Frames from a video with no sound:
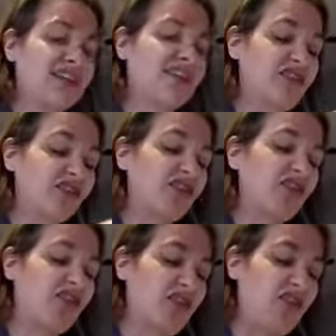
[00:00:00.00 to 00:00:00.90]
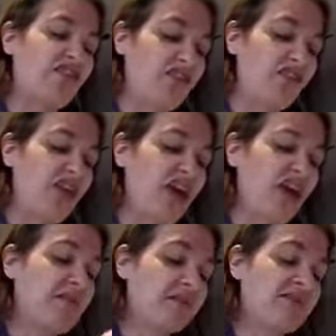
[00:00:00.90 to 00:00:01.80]
It's going to look awful,
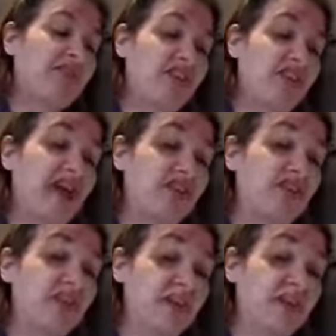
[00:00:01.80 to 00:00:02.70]
and I'm going to have to figure out how to do